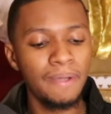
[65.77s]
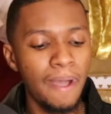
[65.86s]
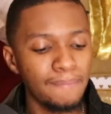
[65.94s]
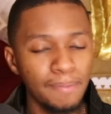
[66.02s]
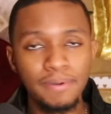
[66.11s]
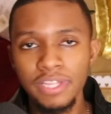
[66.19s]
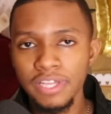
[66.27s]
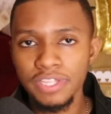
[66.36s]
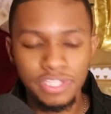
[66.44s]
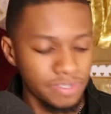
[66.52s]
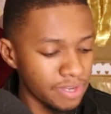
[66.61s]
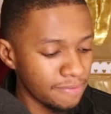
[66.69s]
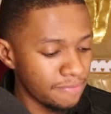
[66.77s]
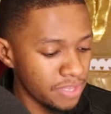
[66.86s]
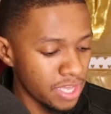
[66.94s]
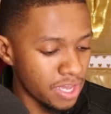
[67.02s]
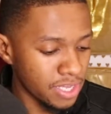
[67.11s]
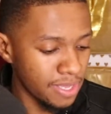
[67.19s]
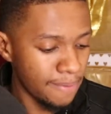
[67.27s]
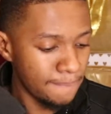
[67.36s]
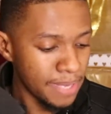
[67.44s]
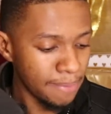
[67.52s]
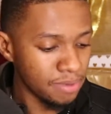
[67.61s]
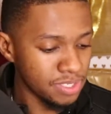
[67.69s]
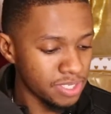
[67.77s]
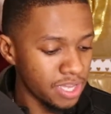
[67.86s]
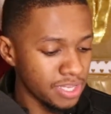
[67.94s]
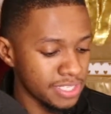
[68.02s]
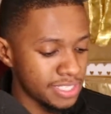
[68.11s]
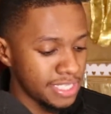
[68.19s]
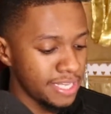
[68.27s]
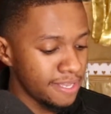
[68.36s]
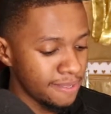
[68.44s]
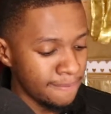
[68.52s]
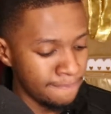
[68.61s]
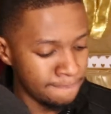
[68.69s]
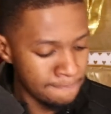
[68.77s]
I'm going to put it on the screen for y'all good people so y'all can see it.